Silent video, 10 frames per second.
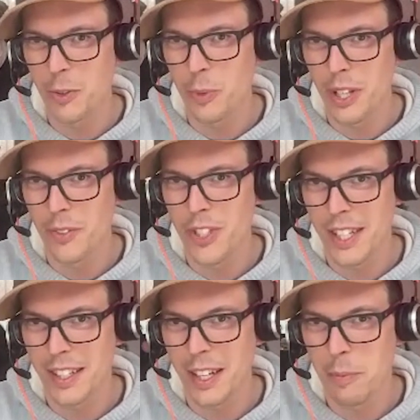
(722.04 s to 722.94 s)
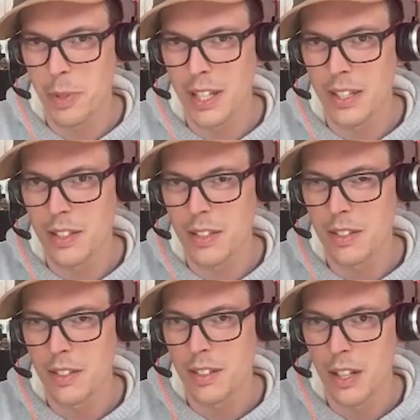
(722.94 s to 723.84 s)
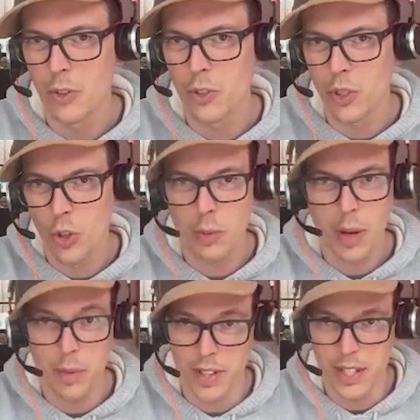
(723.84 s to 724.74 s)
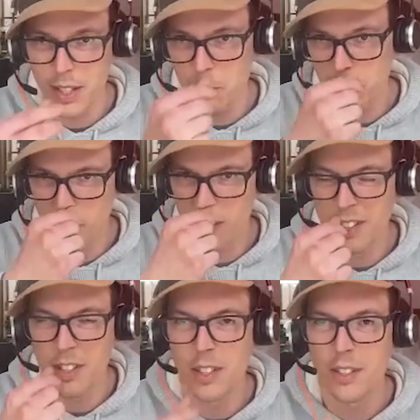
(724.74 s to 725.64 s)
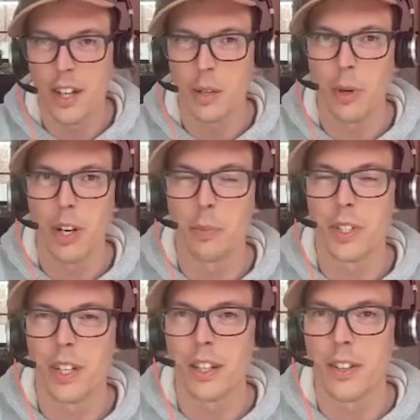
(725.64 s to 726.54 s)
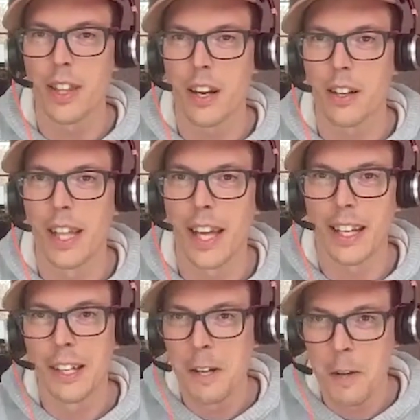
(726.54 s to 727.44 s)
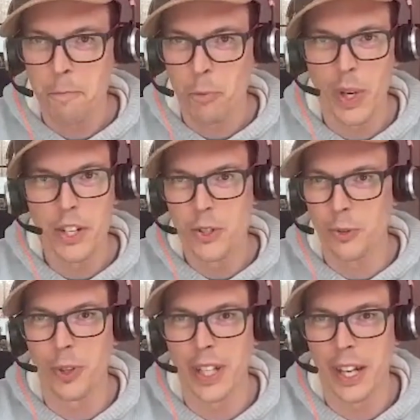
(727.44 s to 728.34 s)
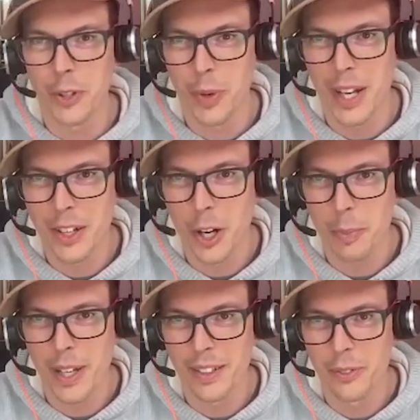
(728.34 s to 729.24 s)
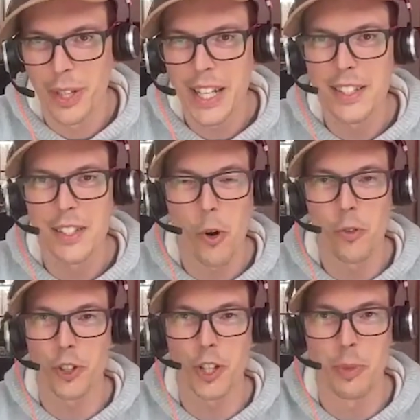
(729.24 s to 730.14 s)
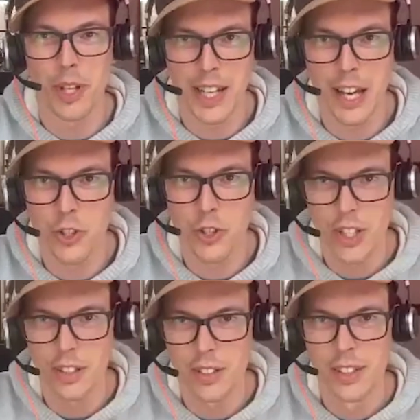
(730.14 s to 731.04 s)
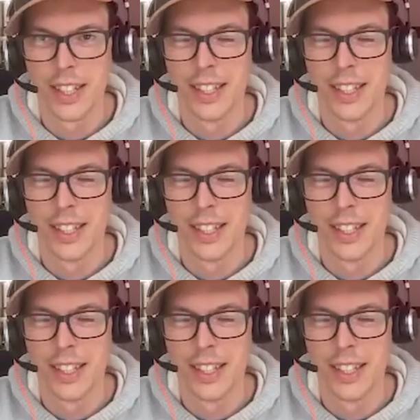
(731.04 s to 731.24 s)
of what you've seen companies do, or maybe in this company you're talking about in particular, that are like, what is rolling out the red carpet? What is over communication?